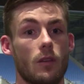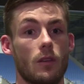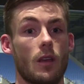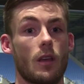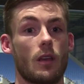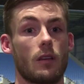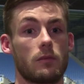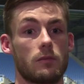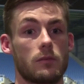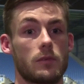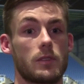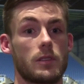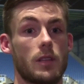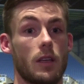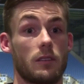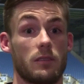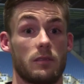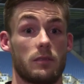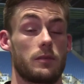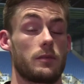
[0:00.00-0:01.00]
Yeah, it's
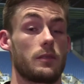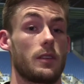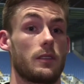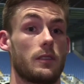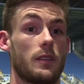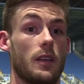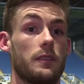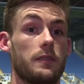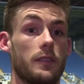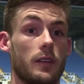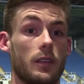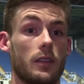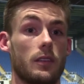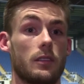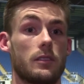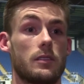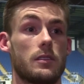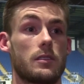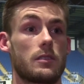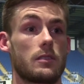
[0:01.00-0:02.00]
de- it's definitely
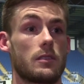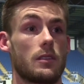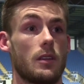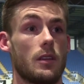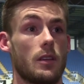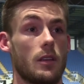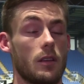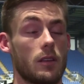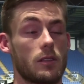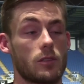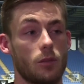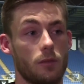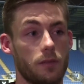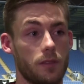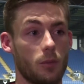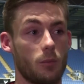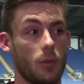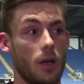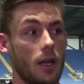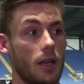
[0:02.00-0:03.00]
it's it's good
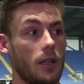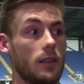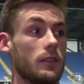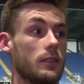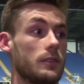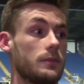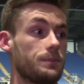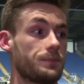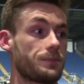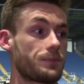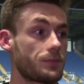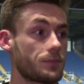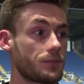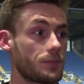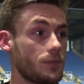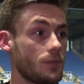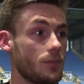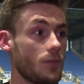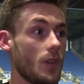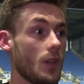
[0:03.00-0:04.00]
for the mind, and
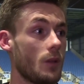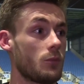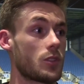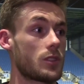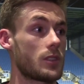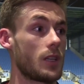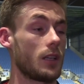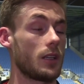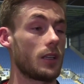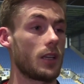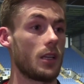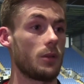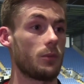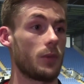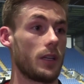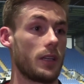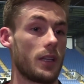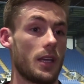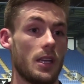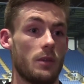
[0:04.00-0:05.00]
I'm just taking
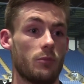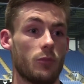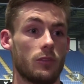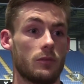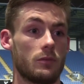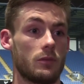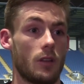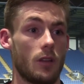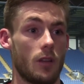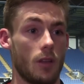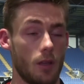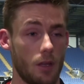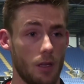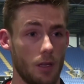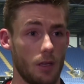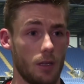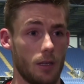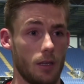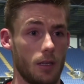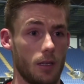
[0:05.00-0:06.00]
game by game, and
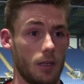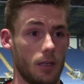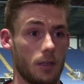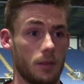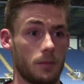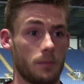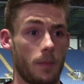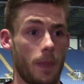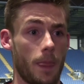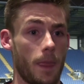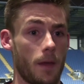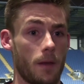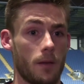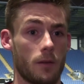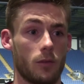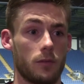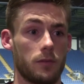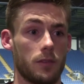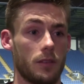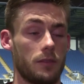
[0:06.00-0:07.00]
uh, yeah,
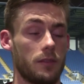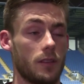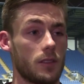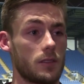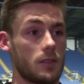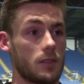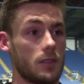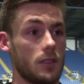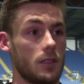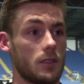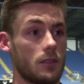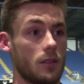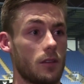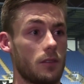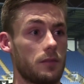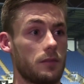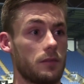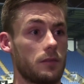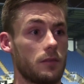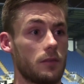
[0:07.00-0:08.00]
hopefully finish the season
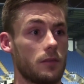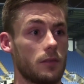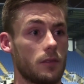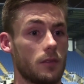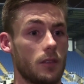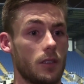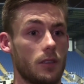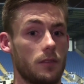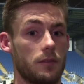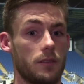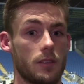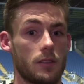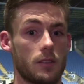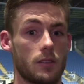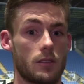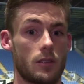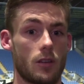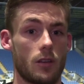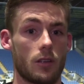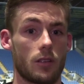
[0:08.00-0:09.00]
off uh, fit
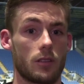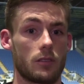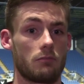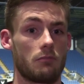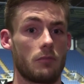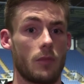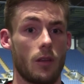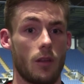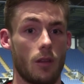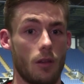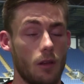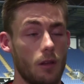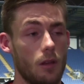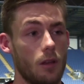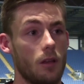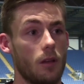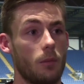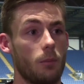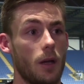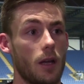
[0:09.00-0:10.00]
and strong and
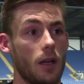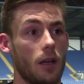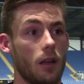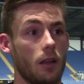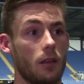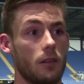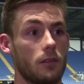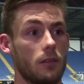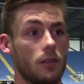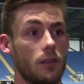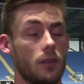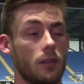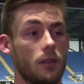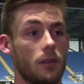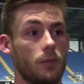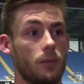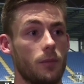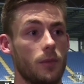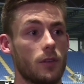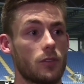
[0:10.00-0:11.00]
back at it
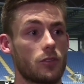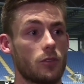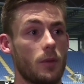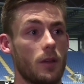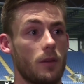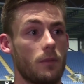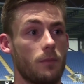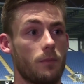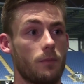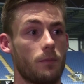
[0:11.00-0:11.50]
um, in summer.